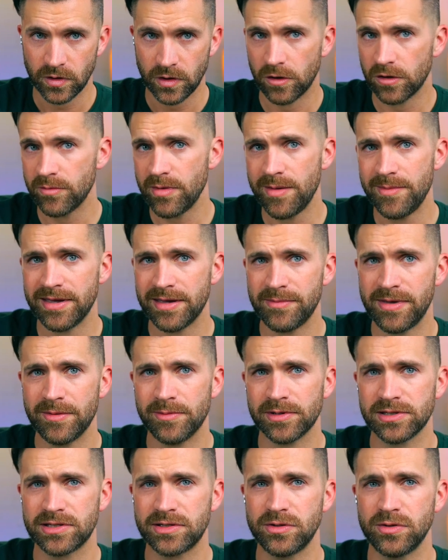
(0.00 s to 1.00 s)
Or maybe I'm
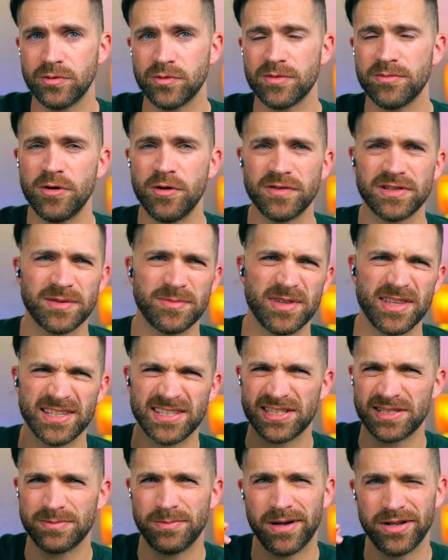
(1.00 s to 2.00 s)
able to remove some of the
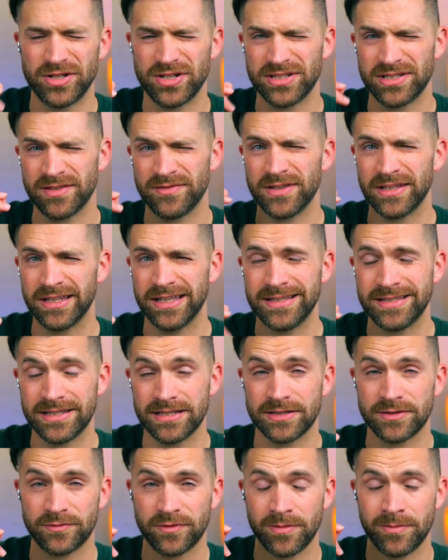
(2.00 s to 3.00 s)
smudges of the
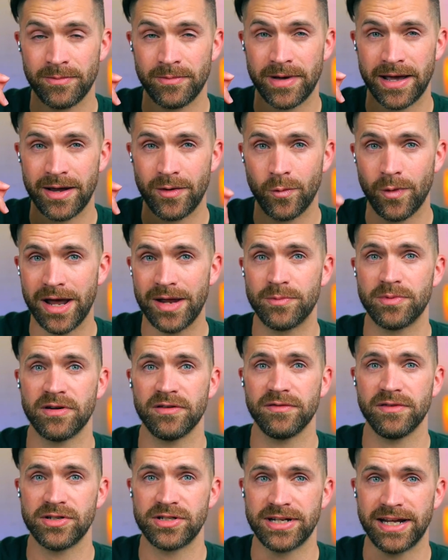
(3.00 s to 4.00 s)
lenses from my white
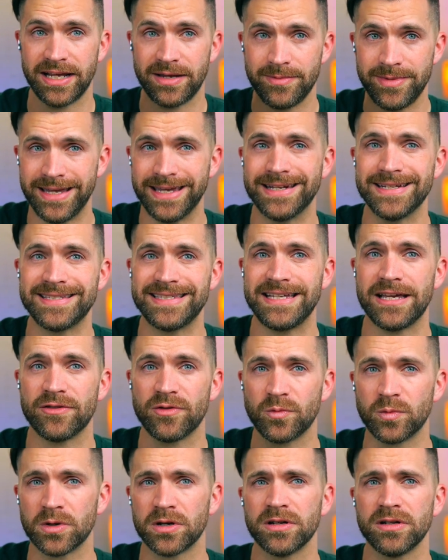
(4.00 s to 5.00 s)
privilege, and I can begin to see how
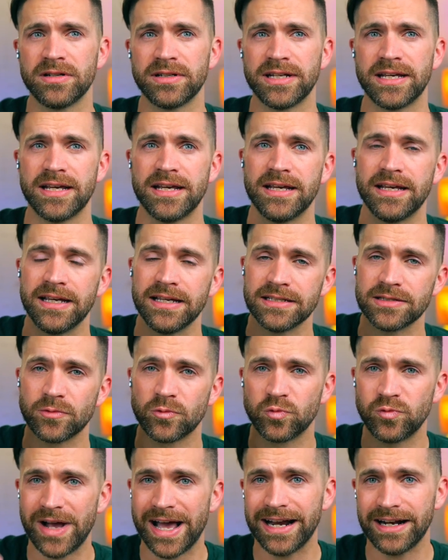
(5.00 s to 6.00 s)
the world is a
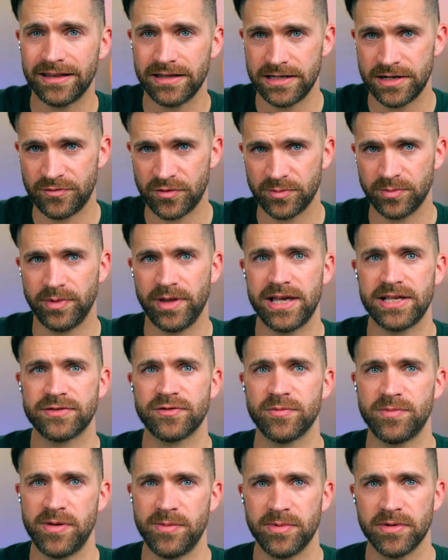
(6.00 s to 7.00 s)
radically different place
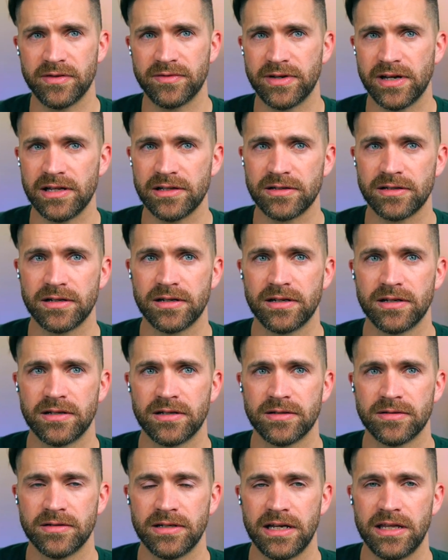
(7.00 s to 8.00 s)
for people of color.
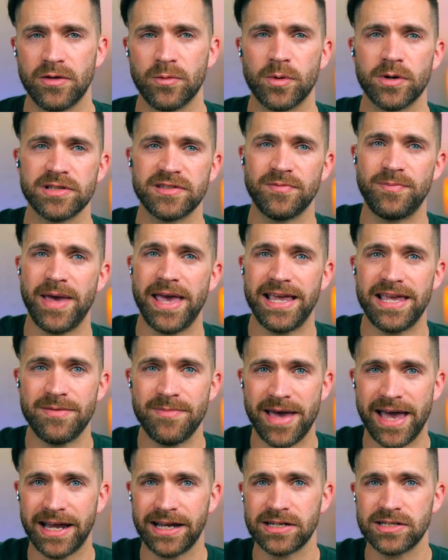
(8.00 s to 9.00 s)
In the words of Peggy
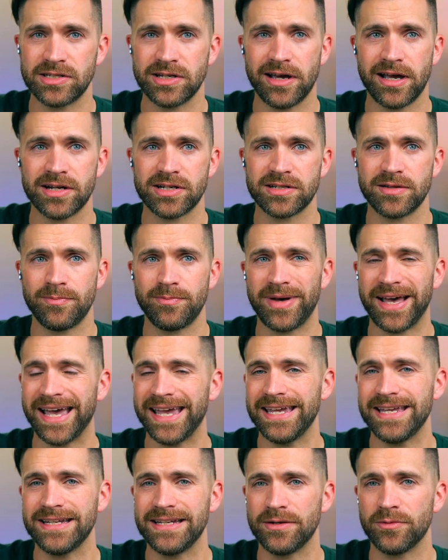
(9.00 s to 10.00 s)

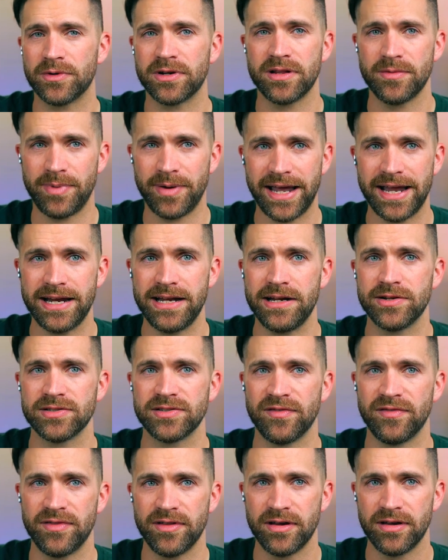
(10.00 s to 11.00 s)
McIntosh, one of the pioneers
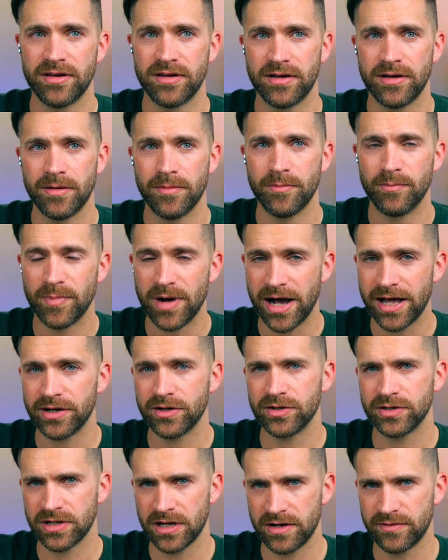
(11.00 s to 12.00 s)
of the
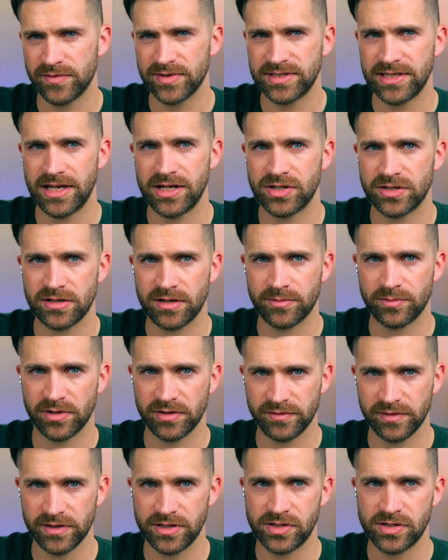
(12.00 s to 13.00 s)
modern conversation on
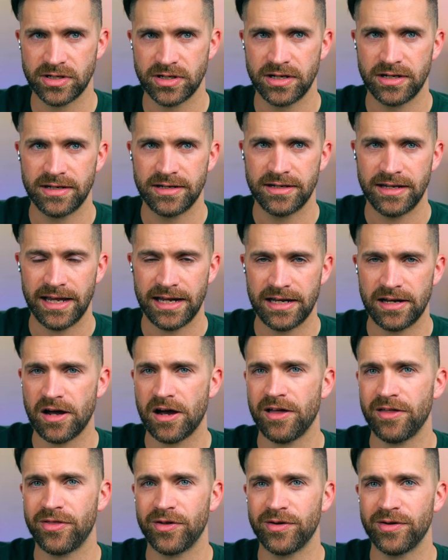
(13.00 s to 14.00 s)
privilege, and
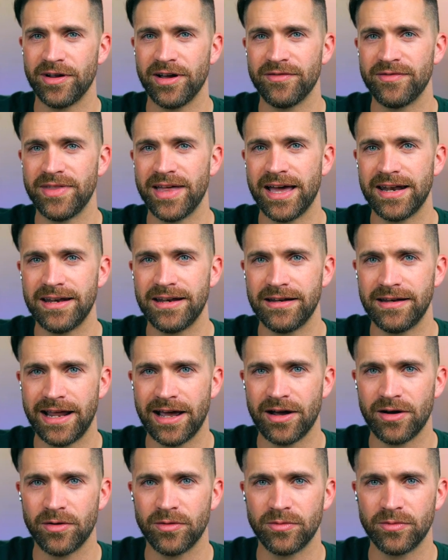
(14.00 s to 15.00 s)
author of that
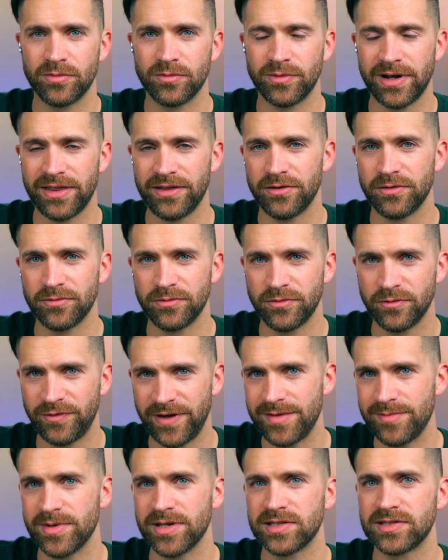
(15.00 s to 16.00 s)
now rather
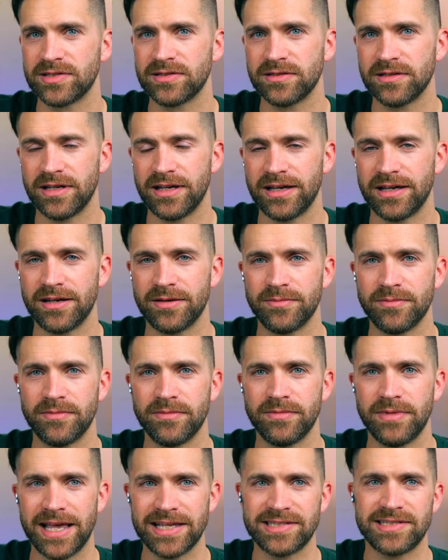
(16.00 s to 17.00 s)
famous
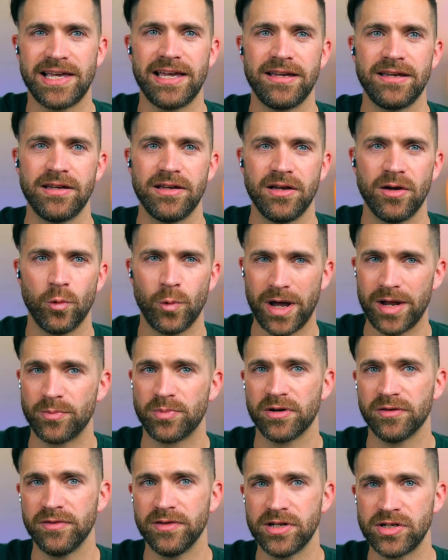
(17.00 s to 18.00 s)
essay, White
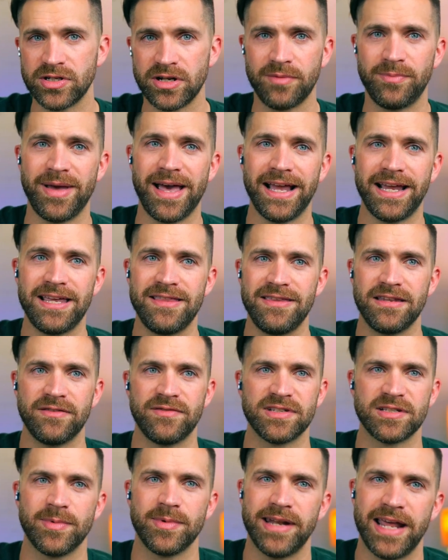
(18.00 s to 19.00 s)
Privilege, Unpacking the
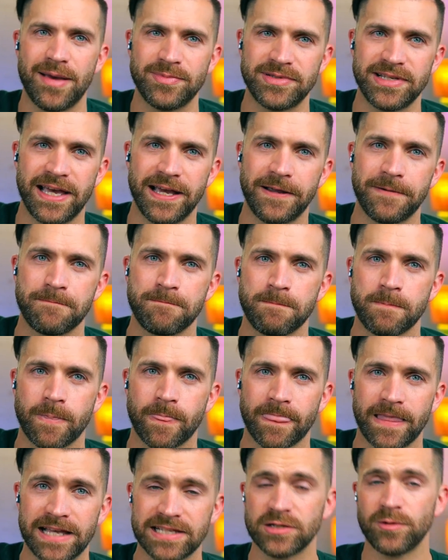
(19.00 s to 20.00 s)
Invisible Knapsack,
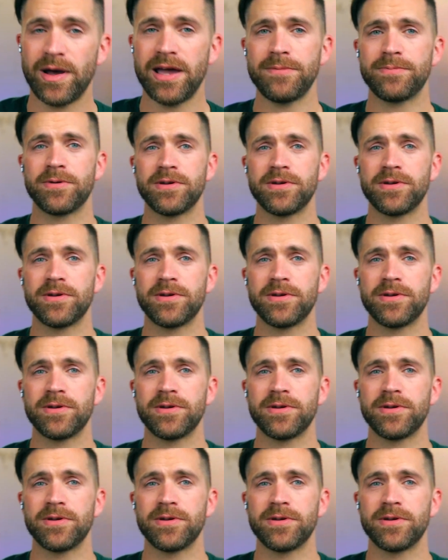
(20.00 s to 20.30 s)
as a white